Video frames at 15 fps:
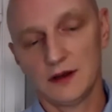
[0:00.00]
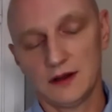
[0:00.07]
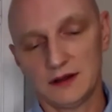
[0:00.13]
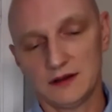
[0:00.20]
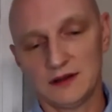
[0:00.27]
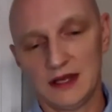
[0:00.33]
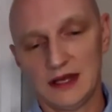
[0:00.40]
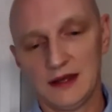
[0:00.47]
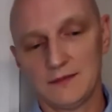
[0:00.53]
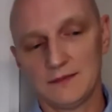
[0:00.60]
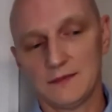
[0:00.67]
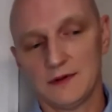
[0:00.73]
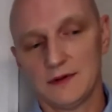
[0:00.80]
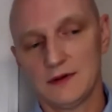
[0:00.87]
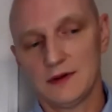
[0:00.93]
exam,
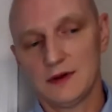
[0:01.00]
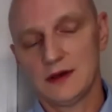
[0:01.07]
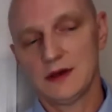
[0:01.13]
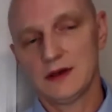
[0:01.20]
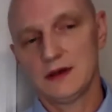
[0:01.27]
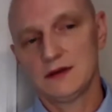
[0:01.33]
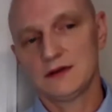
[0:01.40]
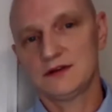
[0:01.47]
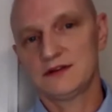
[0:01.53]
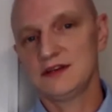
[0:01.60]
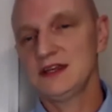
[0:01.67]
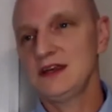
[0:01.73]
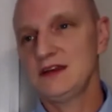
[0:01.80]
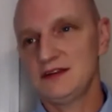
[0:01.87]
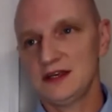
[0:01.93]
the
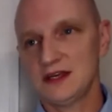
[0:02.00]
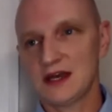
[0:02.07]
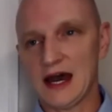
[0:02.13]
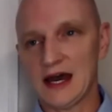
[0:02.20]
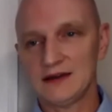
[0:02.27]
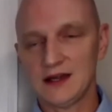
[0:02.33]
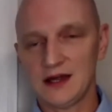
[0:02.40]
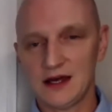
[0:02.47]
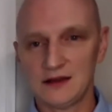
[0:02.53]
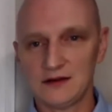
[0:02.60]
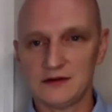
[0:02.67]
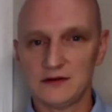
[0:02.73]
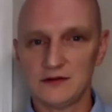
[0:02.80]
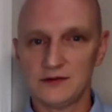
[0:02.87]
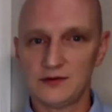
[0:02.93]
CDC
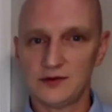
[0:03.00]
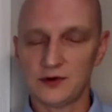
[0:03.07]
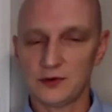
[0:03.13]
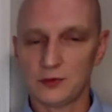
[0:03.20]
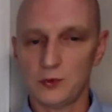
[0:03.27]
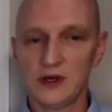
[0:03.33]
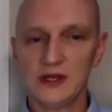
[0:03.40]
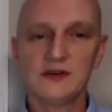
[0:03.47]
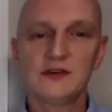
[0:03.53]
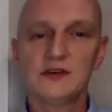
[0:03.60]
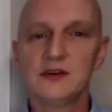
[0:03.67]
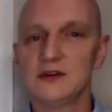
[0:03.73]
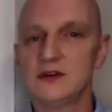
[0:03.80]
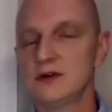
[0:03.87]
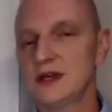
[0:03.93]
guidelines for when
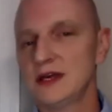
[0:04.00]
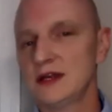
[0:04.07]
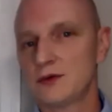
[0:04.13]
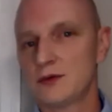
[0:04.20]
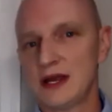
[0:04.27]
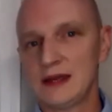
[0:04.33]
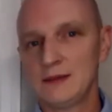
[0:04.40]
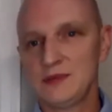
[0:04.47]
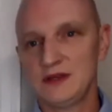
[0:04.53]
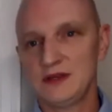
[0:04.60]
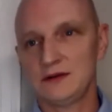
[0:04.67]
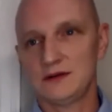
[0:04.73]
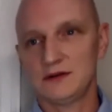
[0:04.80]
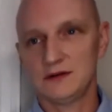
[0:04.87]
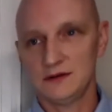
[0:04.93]
should you get a
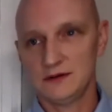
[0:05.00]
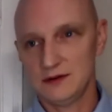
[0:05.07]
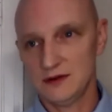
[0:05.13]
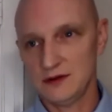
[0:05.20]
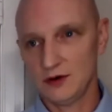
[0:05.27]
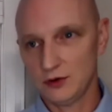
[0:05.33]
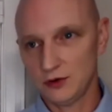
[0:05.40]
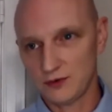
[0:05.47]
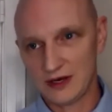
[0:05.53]
rabies, the whole